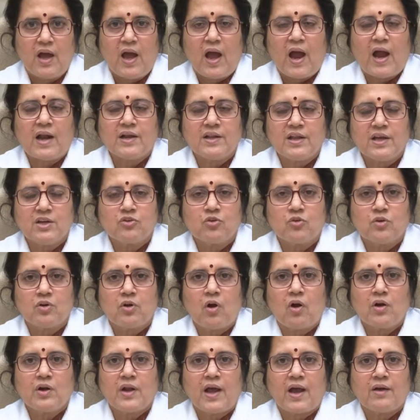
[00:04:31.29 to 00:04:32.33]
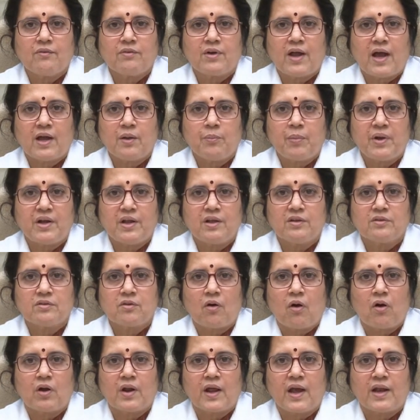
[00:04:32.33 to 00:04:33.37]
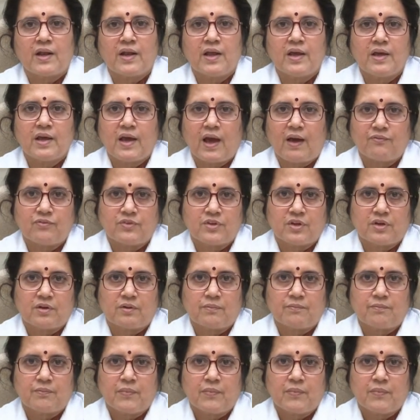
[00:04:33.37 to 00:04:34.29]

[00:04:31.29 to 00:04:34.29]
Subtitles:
and they should not have diabetes or any cancer.